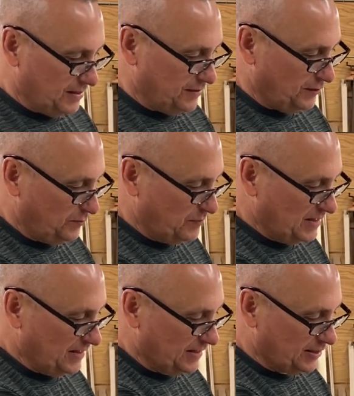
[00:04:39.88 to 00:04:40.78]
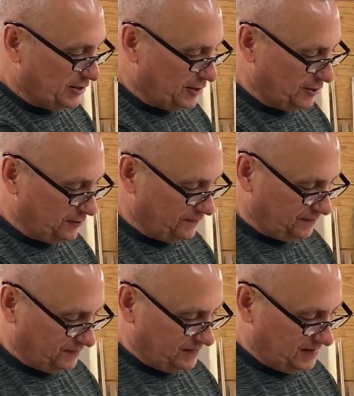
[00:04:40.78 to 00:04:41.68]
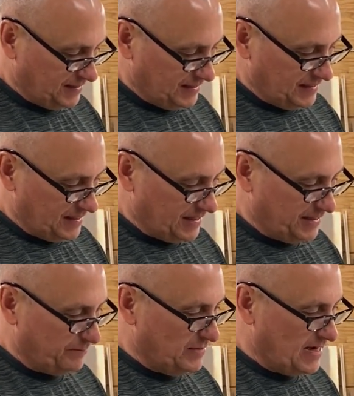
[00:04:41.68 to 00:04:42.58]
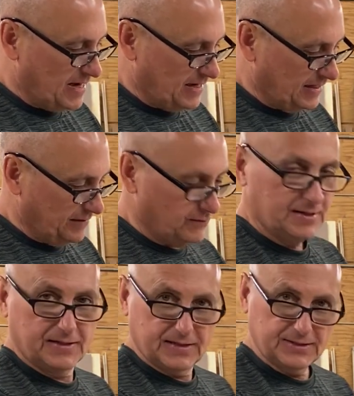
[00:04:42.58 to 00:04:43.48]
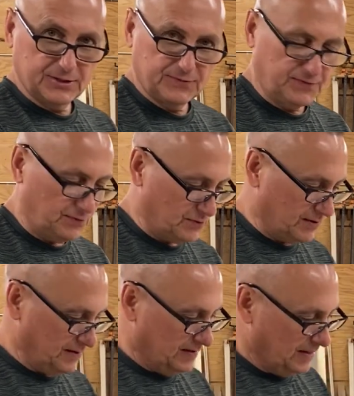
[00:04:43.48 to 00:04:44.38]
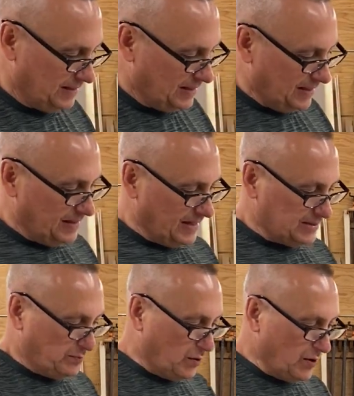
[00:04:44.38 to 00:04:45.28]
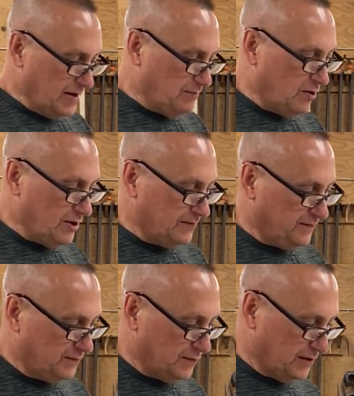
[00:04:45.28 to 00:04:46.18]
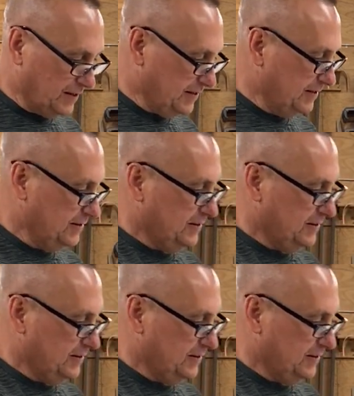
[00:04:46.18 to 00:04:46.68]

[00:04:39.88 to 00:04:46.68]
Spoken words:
there'll be a kerf in the back, and what this is for, that's pre-marked for you,